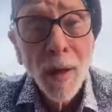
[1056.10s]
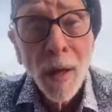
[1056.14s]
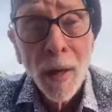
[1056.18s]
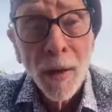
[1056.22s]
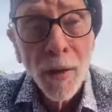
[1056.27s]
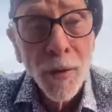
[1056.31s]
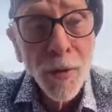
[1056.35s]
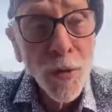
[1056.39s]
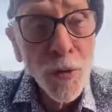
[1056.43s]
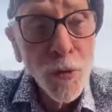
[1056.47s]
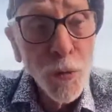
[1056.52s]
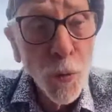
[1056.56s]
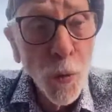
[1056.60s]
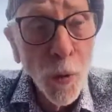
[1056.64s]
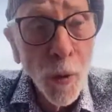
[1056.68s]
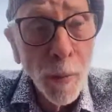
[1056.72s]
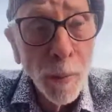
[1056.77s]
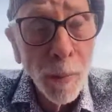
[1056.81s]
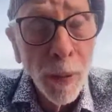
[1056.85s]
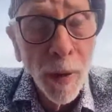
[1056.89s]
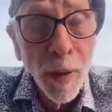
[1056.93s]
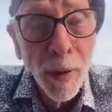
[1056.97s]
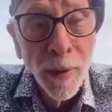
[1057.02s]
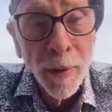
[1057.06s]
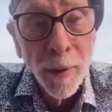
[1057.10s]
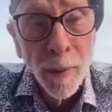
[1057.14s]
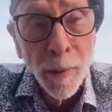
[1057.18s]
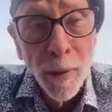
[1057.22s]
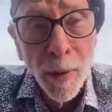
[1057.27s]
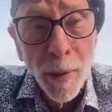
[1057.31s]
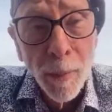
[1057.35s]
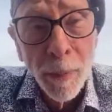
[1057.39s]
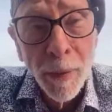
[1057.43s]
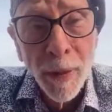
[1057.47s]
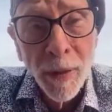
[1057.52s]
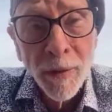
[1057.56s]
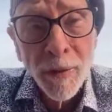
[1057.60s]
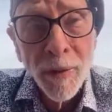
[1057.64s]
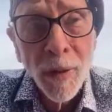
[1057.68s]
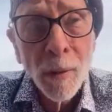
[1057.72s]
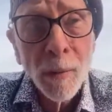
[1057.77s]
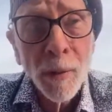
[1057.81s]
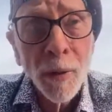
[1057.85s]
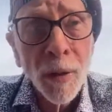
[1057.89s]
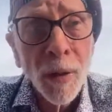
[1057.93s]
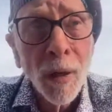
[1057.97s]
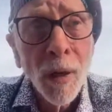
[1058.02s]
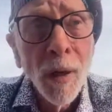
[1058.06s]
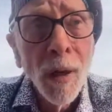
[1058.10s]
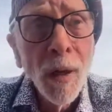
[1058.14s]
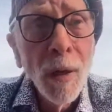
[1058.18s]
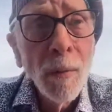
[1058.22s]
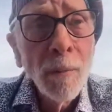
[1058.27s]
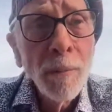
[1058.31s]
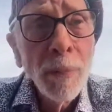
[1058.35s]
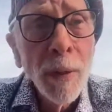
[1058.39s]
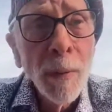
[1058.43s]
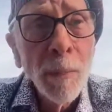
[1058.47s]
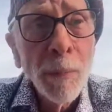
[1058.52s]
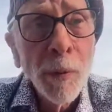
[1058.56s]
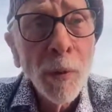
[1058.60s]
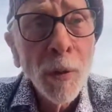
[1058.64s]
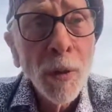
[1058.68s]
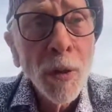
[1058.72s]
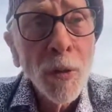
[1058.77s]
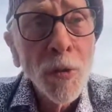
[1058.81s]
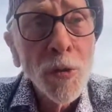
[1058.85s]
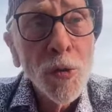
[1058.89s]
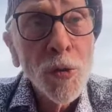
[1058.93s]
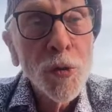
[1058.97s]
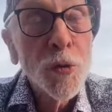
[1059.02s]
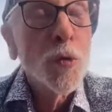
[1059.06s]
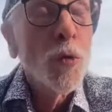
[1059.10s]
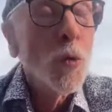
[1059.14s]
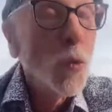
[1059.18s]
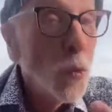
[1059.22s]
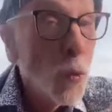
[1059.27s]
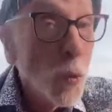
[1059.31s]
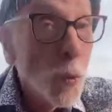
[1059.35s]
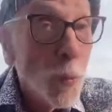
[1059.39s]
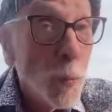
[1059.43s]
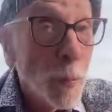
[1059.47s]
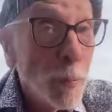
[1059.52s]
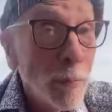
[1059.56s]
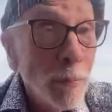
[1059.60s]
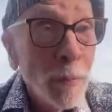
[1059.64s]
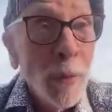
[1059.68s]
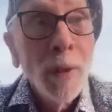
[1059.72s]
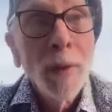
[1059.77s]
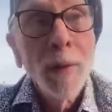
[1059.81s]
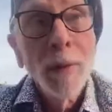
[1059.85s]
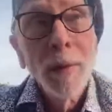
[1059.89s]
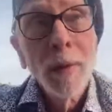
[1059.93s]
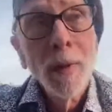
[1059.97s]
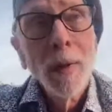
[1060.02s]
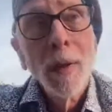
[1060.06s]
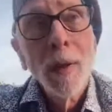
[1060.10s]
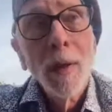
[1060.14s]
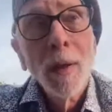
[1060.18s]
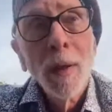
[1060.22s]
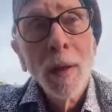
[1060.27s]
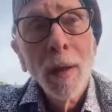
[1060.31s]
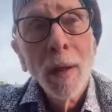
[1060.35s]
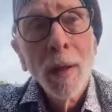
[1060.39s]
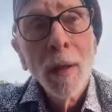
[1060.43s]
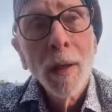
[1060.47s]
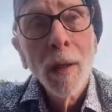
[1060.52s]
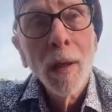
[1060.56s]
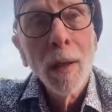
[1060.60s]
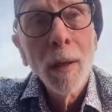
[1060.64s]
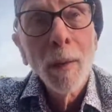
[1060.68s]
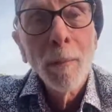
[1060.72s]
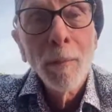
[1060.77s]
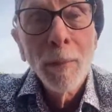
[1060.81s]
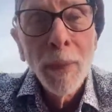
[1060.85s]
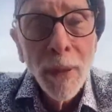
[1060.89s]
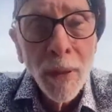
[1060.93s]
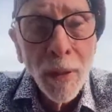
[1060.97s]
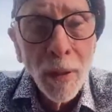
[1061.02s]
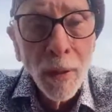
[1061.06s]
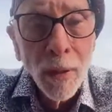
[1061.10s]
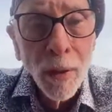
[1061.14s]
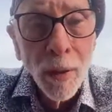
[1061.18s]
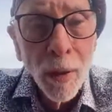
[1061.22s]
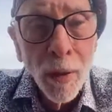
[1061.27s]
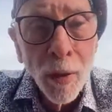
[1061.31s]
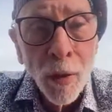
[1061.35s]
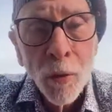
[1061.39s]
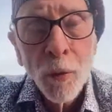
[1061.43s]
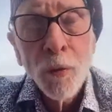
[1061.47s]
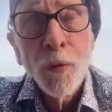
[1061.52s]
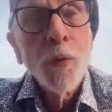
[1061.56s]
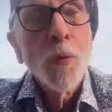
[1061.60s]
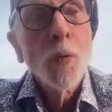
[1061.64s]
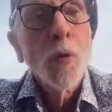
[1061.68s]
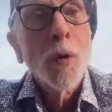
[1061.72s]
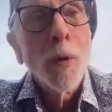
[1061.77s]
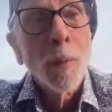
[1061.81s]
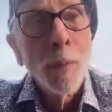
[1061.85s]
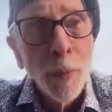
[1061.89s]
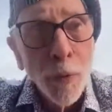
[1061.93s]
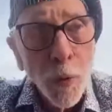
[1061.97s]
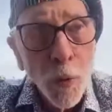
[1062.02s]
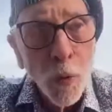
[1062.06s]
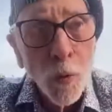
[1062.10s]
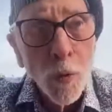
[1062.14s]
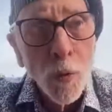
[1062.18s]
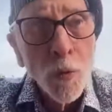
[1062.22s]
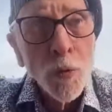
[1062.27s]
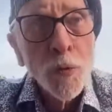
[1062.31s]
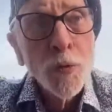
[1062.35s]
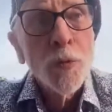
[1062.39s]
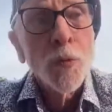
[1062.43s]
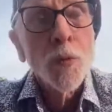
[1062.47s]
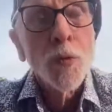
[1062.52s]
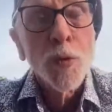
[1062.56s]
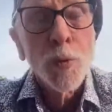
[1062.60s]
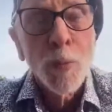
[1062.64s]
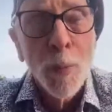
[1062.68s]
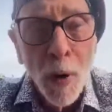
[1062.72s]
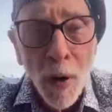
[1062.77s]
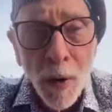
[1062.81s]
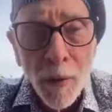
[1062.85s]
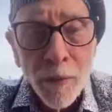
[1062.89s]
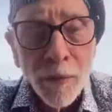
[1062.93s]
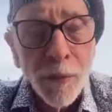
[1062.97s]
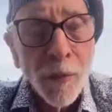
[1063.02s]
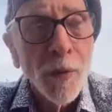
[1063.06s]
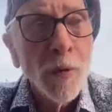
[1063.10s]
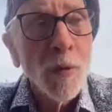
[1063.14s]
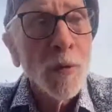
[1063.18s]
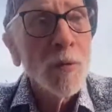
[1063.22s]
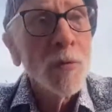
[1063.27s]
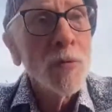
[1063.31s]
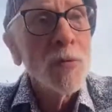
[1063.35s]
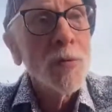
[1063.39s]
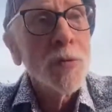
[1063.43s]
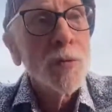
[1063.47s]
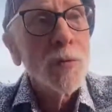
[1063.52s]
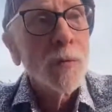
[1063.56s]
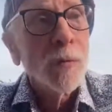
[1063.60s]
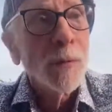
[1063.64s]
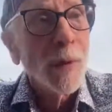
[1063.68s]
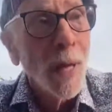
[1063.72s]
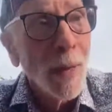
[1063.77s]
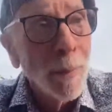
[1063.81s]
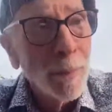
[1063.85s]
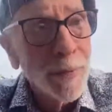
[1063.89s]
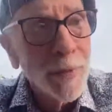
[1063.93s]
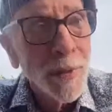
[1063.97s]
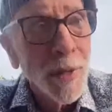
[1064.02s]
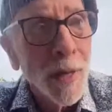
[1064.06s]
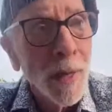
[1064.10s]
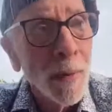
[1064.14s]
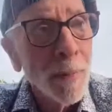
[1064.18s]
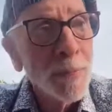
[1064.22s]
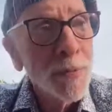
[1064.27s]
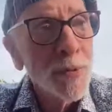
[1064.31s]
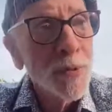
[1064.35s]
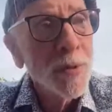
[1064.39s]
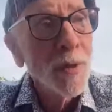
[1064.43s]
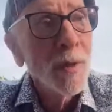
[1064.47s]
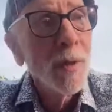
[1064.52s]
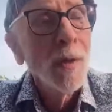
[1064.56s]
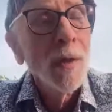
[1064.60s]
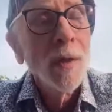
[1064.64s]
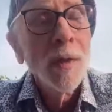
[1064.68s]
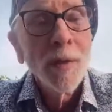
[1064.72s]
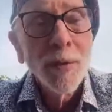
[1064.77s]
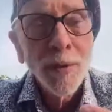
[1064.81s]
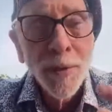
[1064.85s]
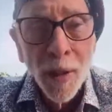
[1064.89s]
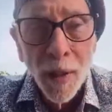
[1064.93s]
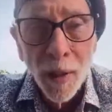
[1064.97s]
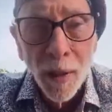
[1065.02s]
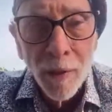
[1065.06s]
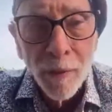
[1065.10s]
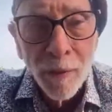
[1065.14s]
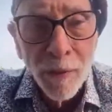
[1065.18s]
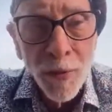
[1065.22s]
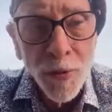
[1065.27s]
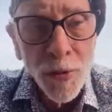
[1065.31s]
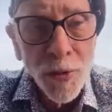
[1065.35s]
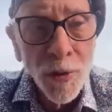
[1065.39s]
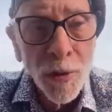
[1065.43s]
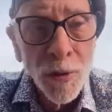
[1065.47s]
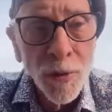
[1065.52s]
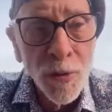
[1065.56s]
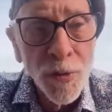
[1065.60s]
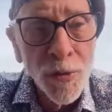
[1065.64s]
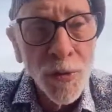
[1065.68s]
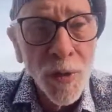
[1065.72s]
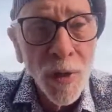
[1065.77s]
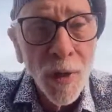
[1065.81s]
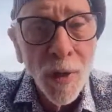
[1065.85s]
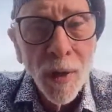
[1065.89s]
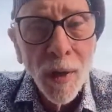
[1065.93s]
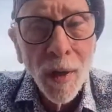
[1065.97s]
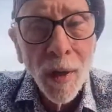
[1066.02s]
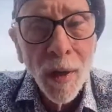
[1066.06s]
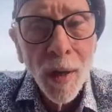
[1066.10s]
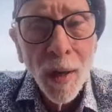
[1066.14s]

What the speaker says: kind of destroyed by the pandemic. People consume media through computers, through smartphones, laptops, televisions,